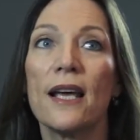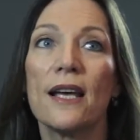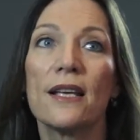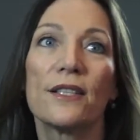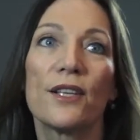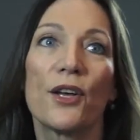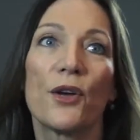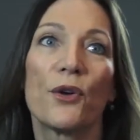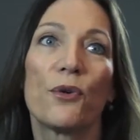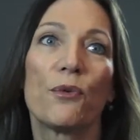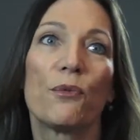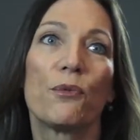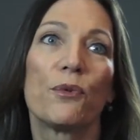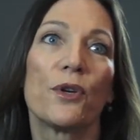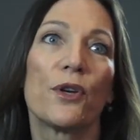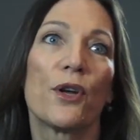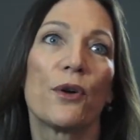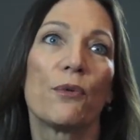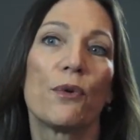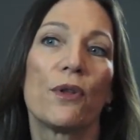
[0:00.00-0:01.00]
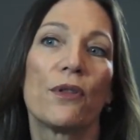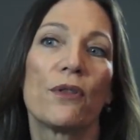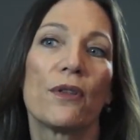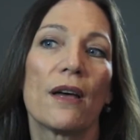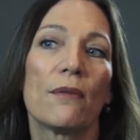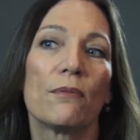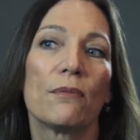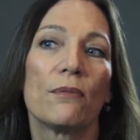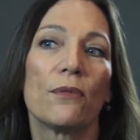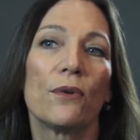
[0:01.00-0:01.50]
So, you know, with
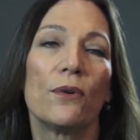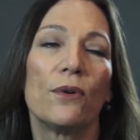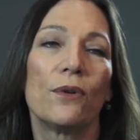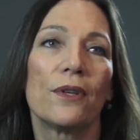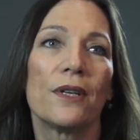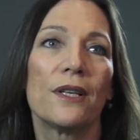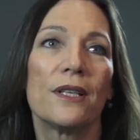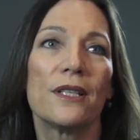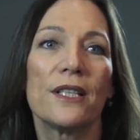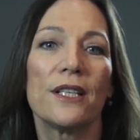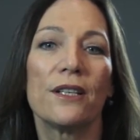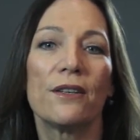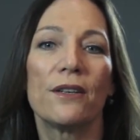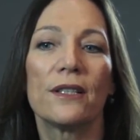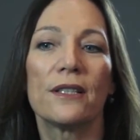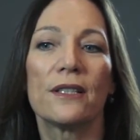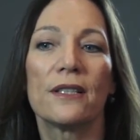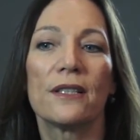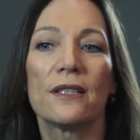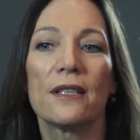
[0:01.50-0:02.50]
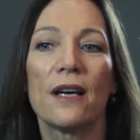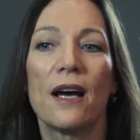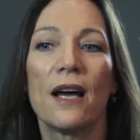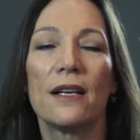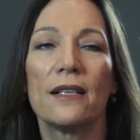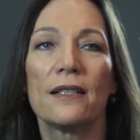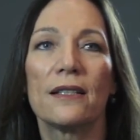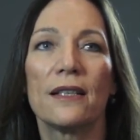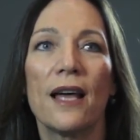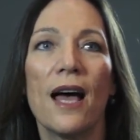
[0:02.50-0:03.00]
all the interior
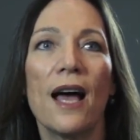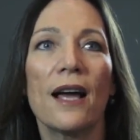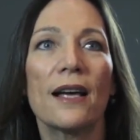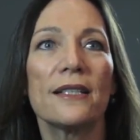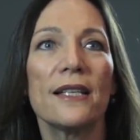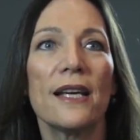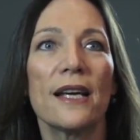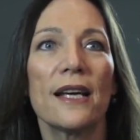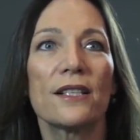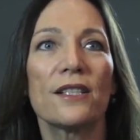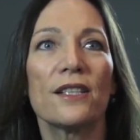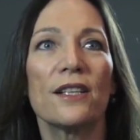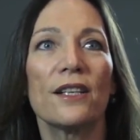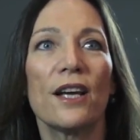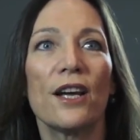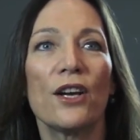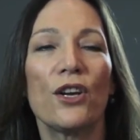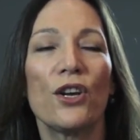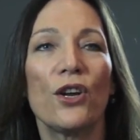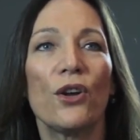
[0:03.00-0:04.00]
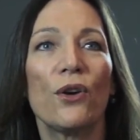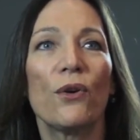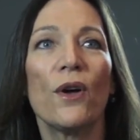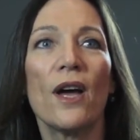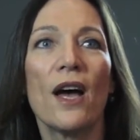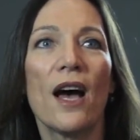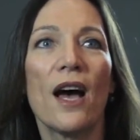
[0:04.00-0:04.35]
designers and architects that I knew,